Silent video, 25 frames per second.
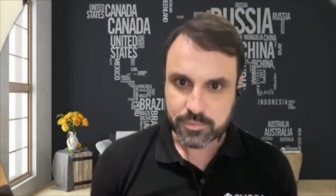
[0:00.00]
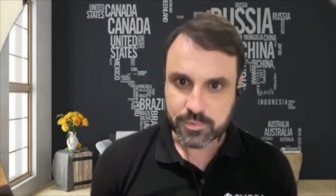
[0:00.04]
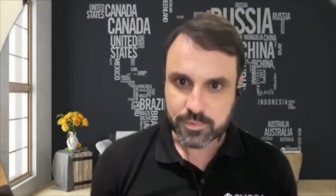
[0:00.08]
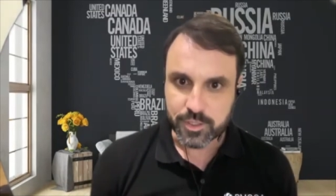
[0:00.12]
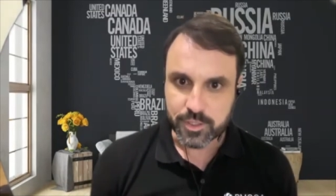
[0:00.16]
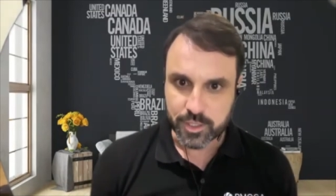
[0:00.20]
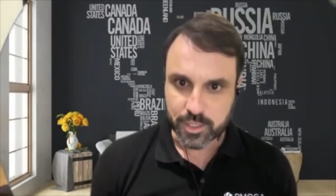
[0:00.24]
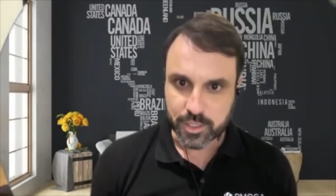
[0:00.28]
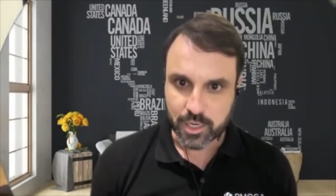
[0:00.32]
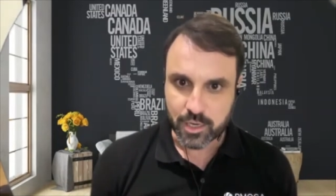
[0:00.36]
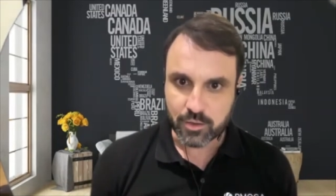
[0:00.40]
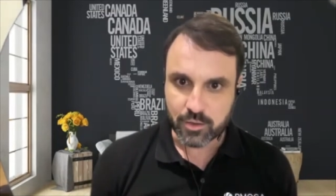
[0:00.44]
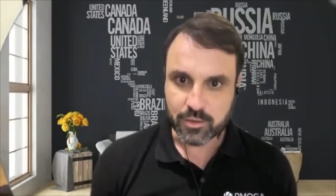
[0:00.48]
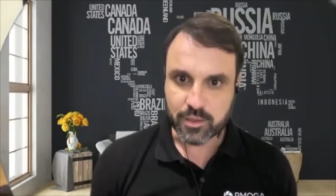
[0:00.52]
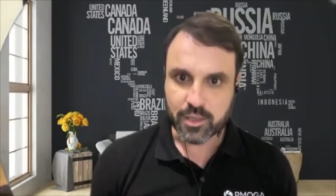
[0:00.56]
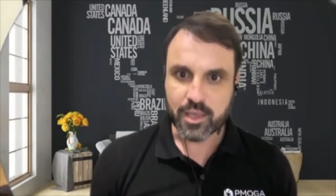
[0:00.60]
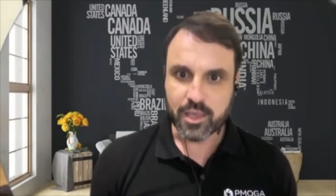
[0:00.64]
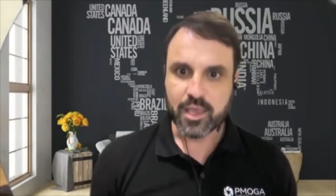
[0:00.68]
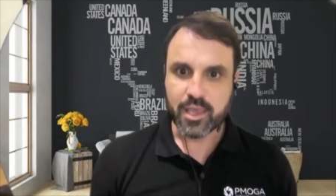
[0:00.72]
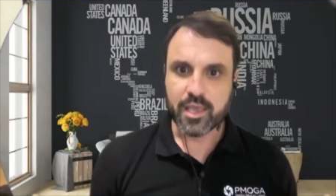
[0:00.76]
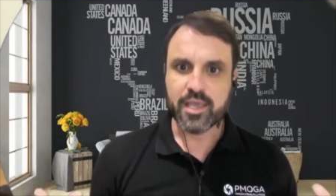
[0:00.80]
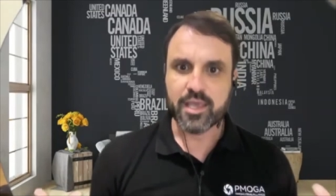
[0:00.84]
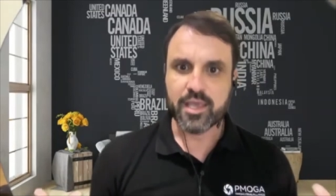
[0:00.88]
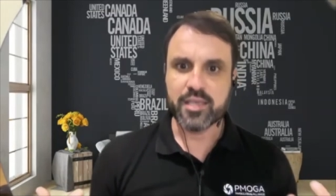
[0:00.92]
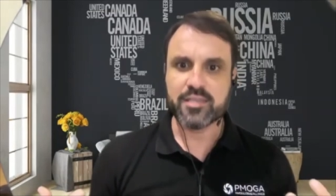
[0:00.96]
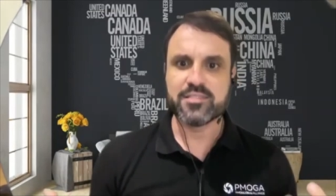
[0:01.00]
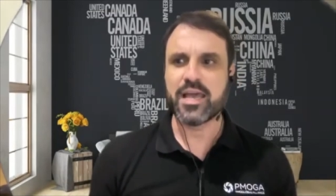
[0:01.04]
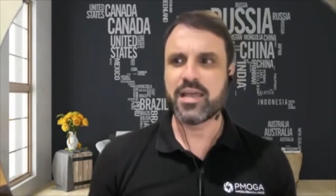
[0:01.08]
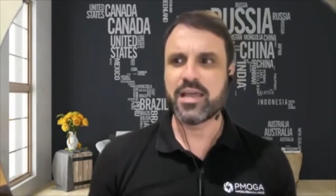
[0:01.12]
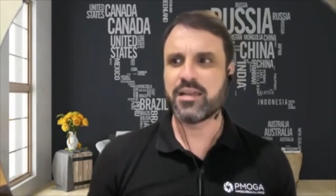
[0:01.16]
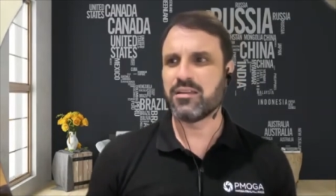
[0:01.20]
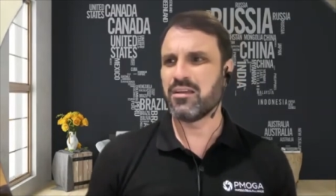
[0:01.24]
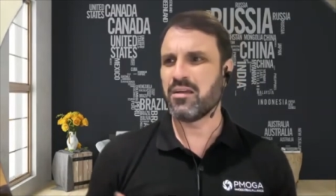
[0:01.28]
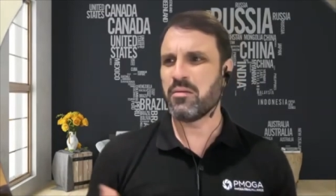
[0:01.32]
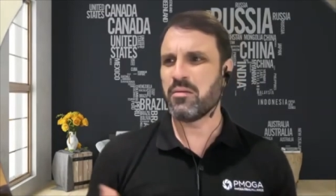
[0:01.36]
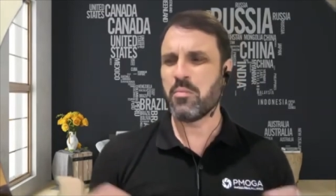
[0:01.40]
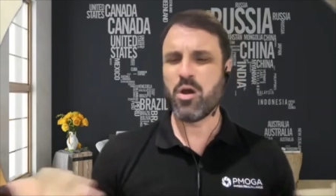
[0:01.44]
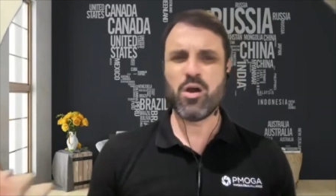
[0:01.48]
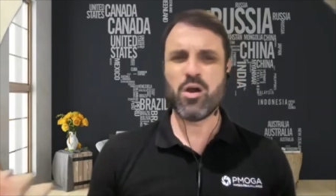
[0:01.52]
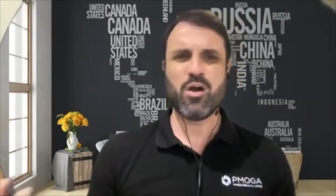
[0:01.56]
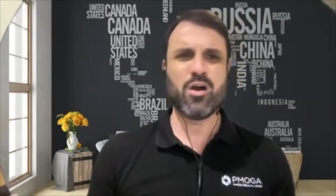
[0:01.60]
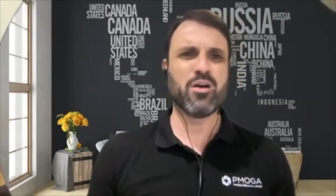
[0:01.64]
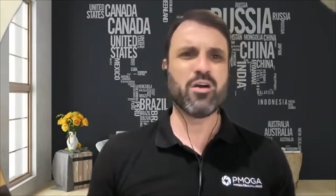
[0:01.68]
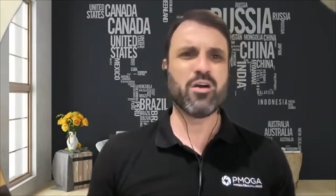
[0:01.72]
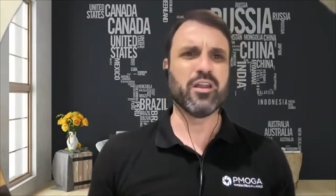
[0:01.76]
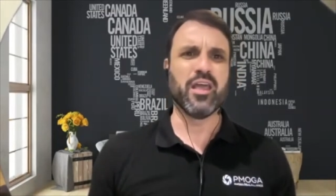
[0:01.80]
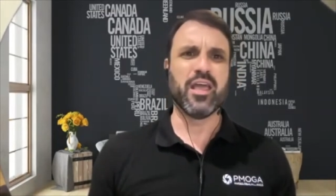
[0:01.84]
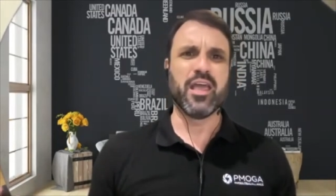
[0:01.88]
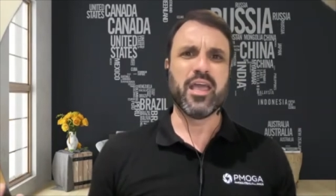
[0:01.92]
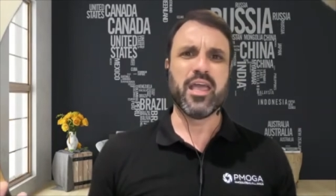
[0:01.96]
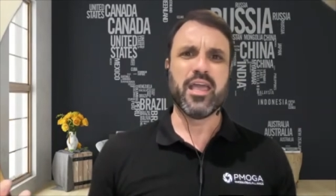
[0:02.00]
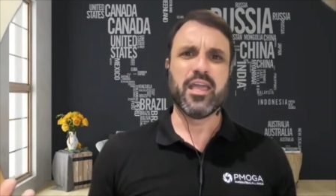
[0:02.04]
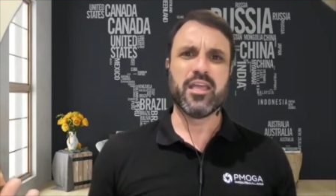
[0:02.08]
You know, he said, come on,